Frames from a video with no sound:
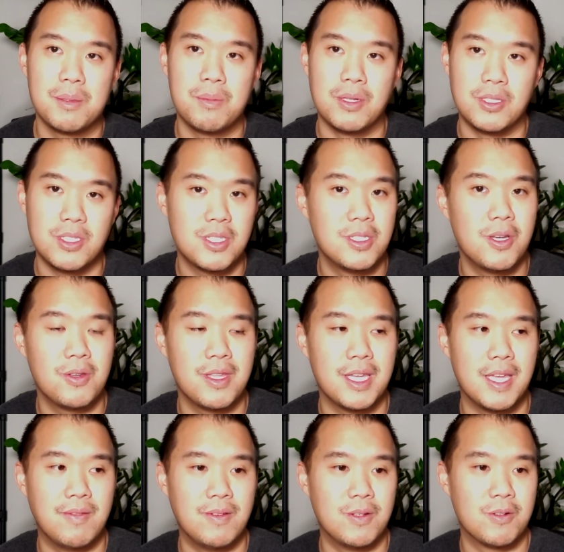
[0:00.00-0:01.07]
But just know
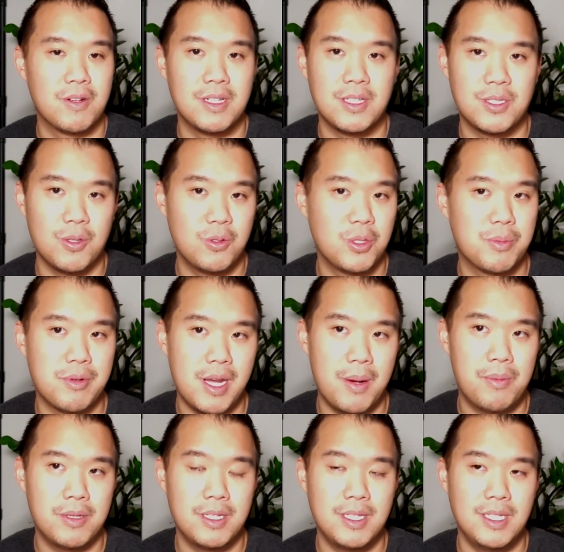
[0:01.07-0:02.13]
that if you already sold your
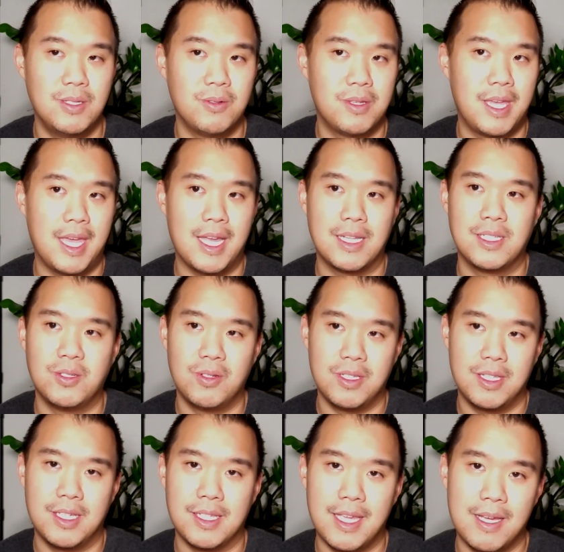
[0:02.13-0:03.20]
property, you can't do
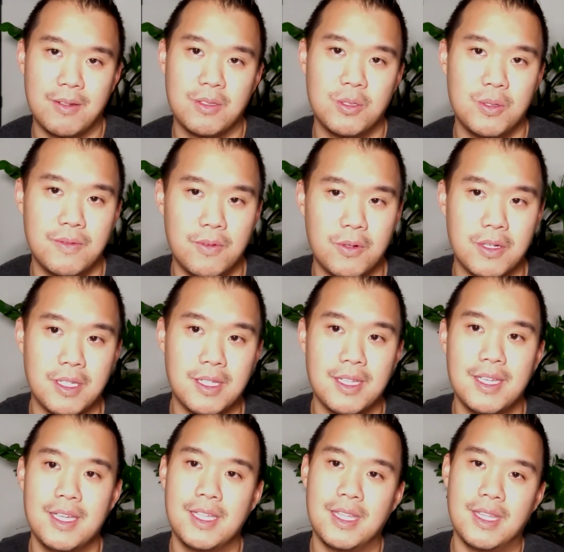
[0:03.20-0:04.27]
anything now to avoid
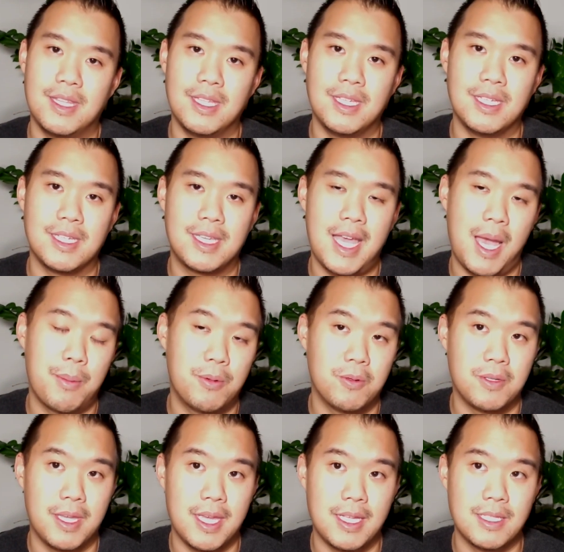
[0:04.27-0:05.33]
the
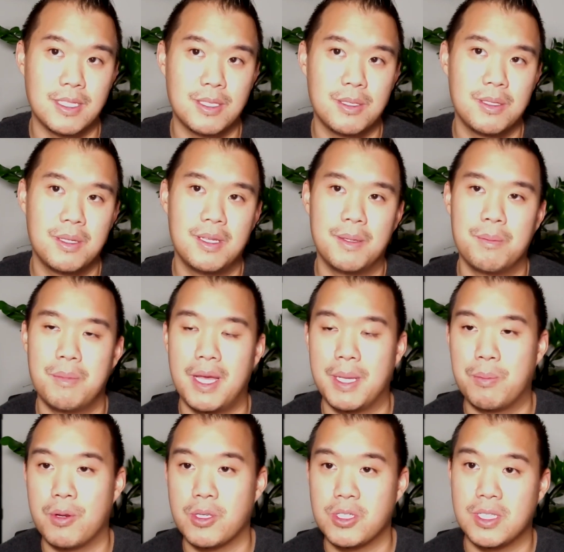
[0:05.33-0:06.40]
capital gains by
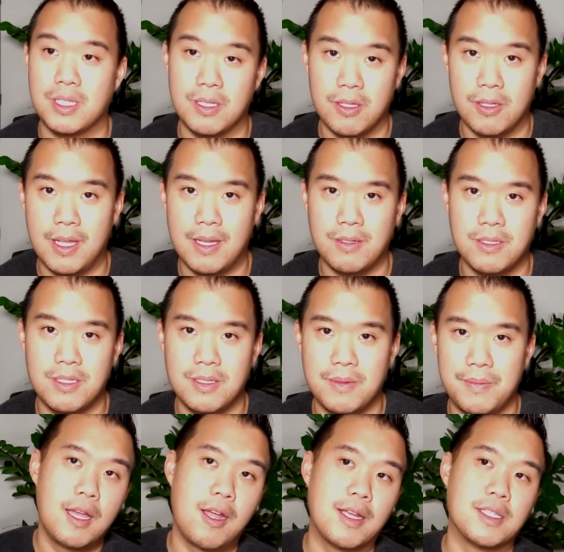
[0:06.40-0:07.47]
purchasing another house.
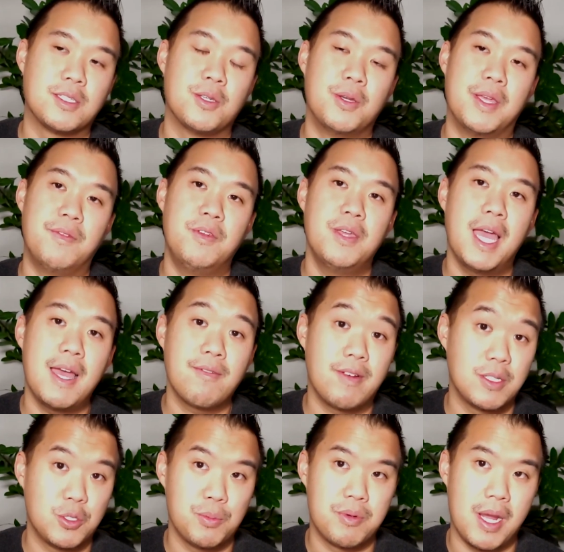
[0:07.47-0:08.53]
All right, so if you have
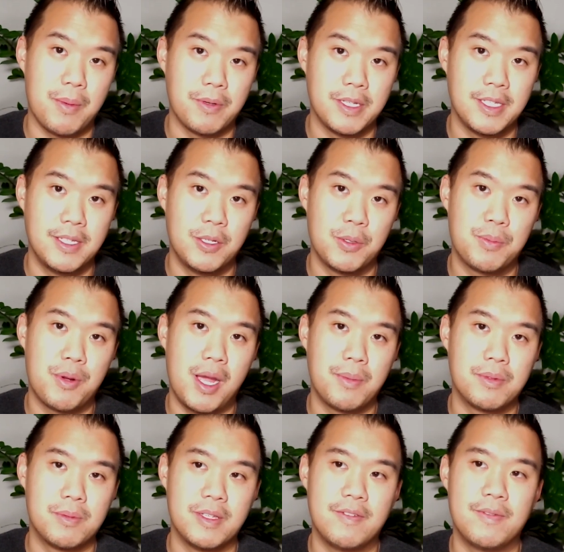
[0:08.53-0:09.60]
rental property, you're
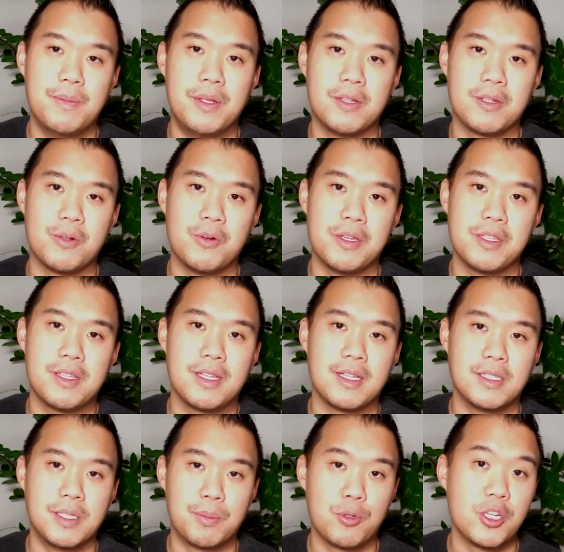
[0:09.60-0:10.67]
probably familiar with
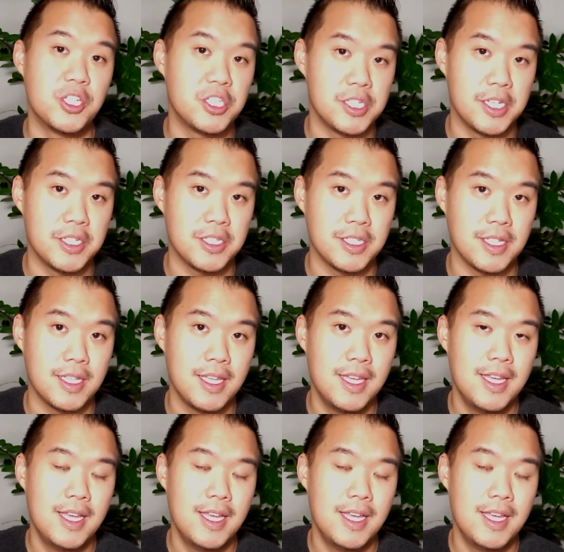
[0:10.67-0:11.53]
depreciation.